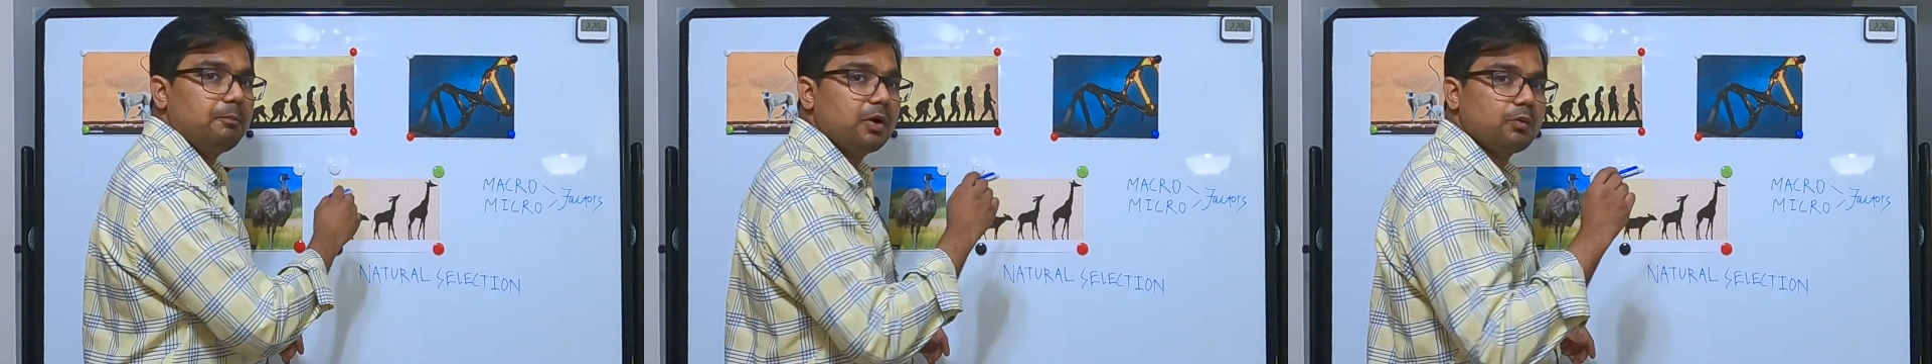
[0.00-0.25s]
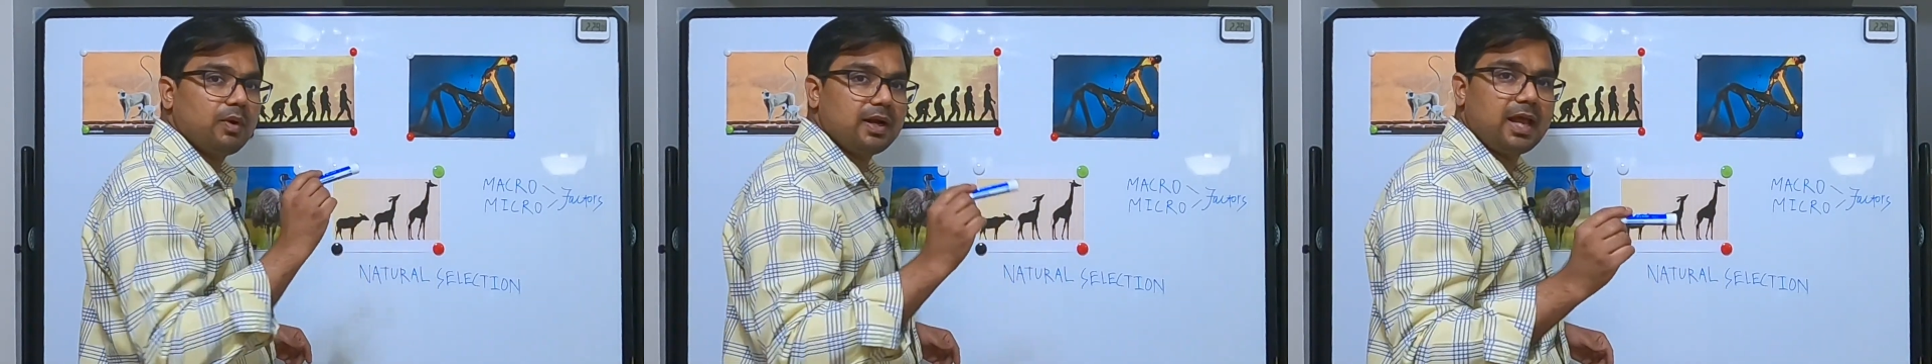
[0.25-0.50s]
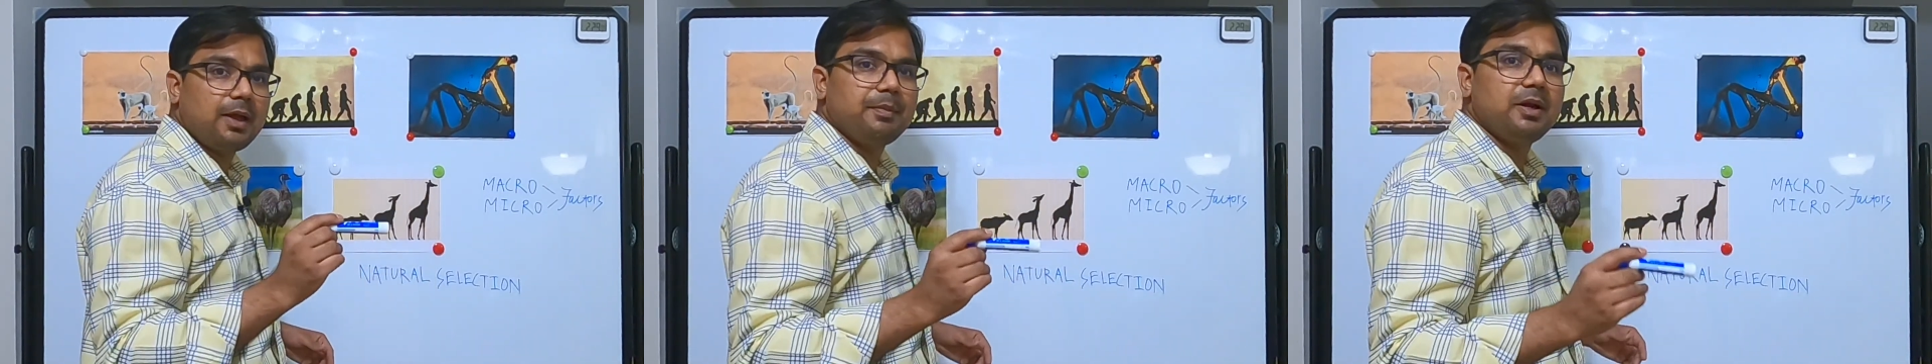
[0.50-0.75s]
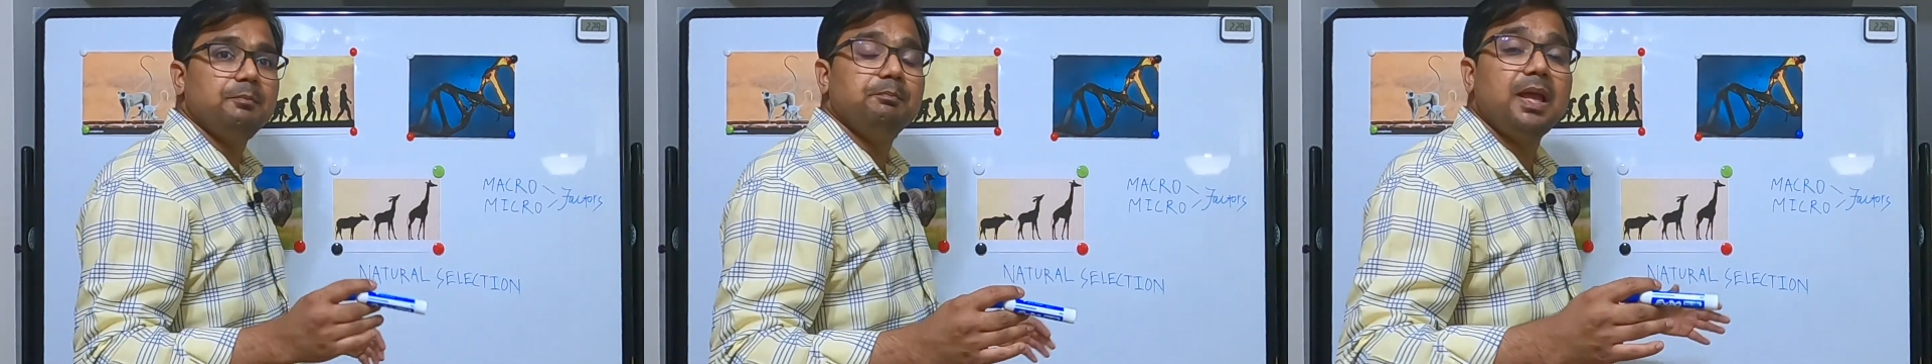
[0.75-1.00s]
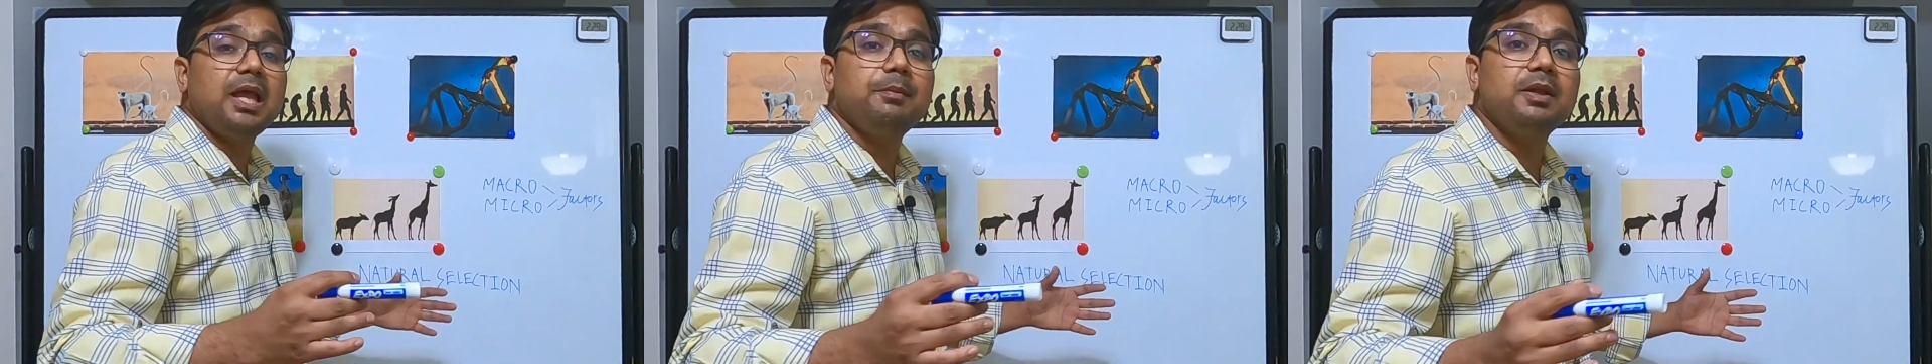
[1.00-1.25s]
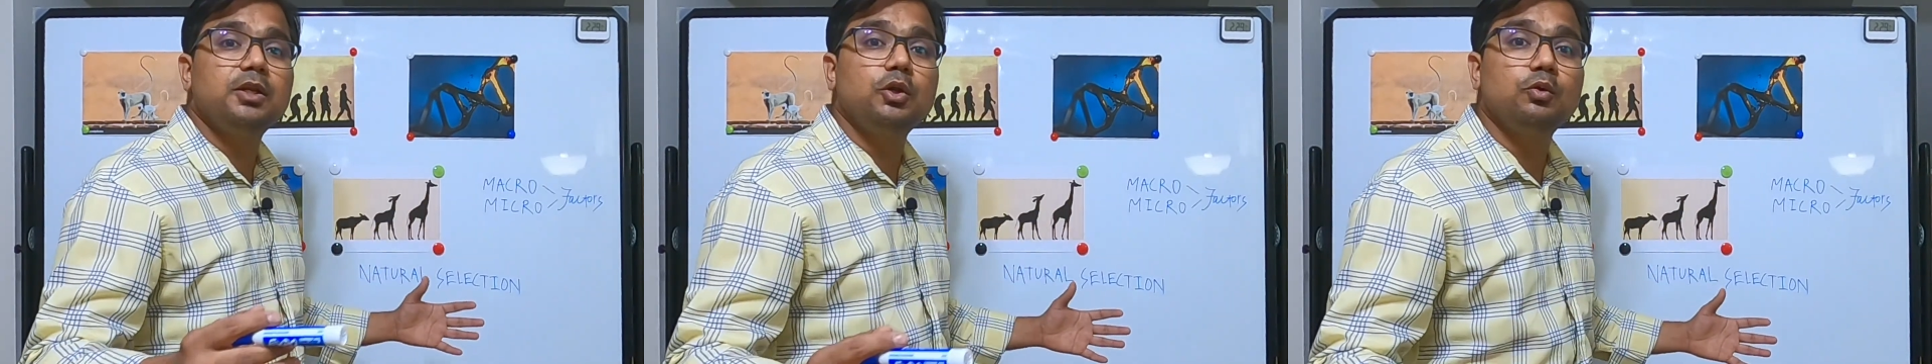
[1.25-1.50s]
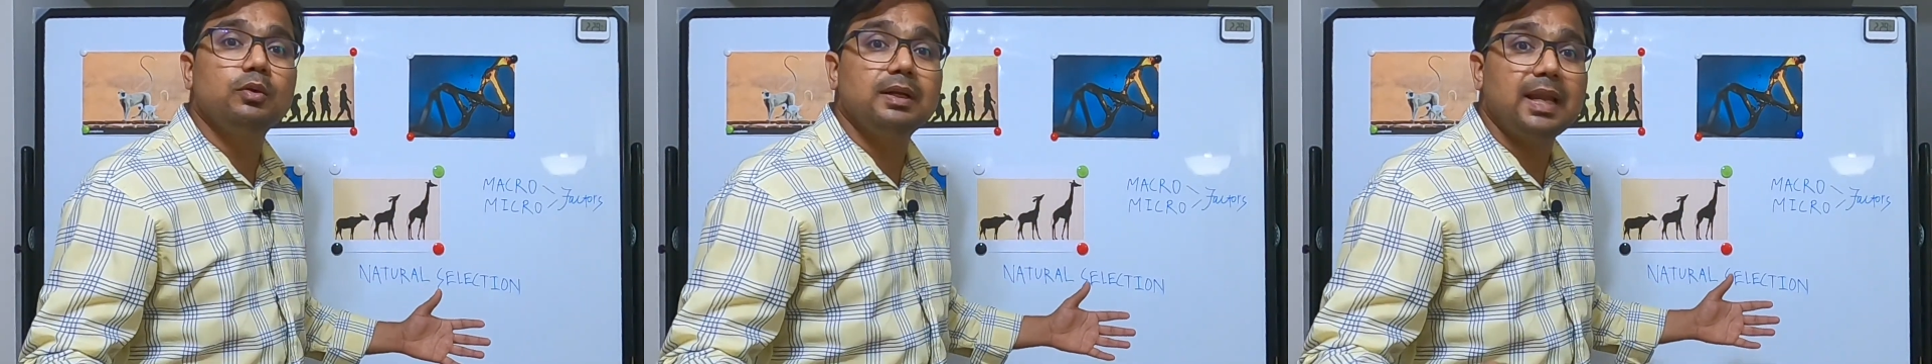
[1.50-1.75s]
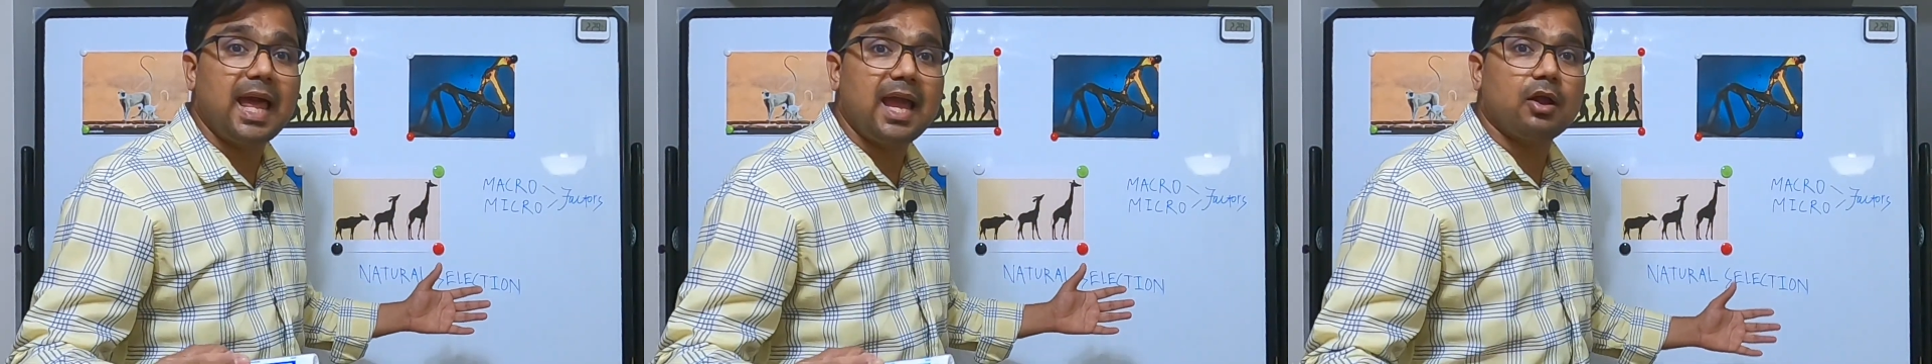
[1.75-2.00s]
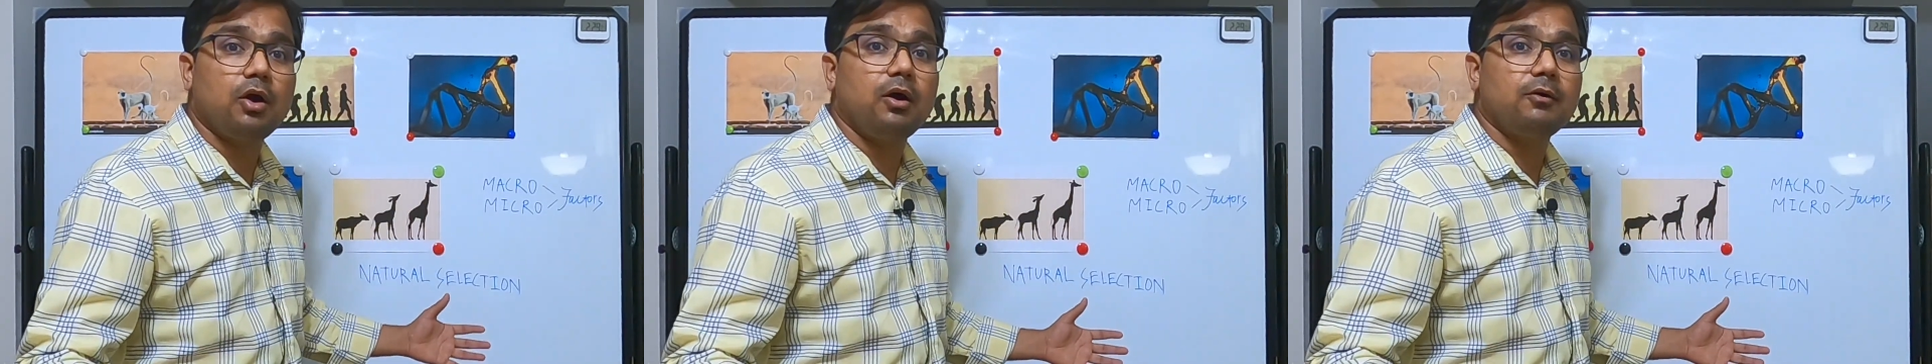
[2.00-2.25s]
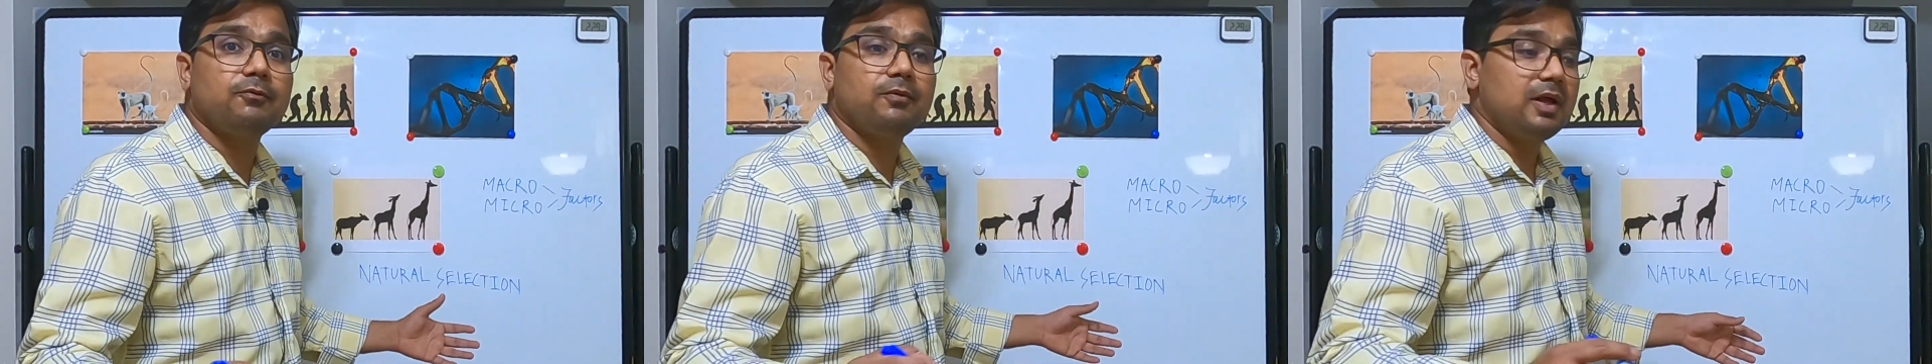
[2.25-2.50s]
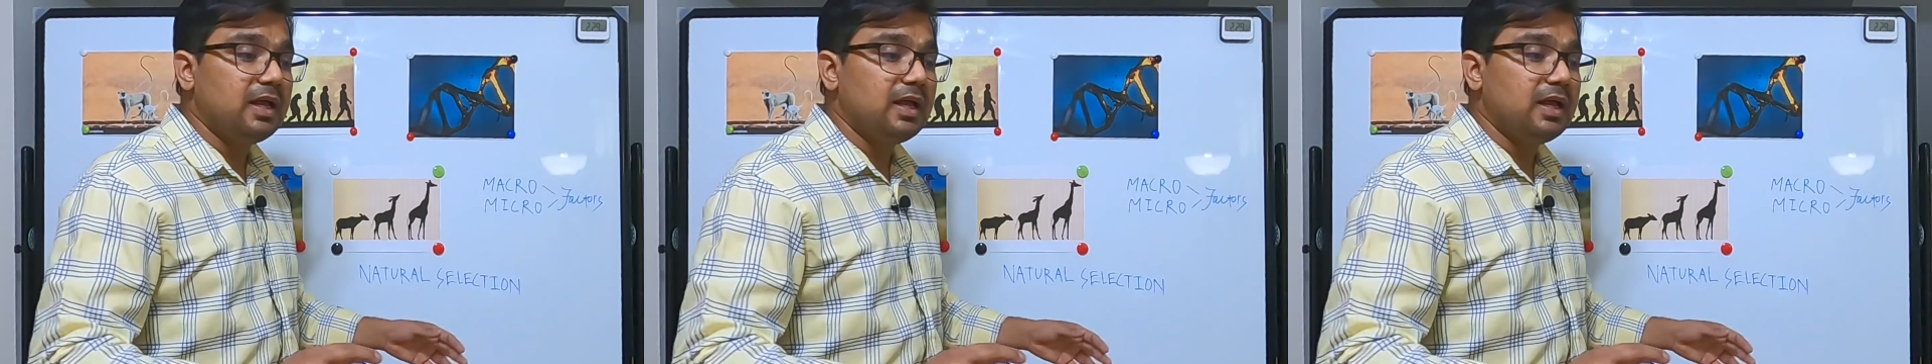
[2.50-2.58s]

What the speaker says: but what happened, maybe due to lack of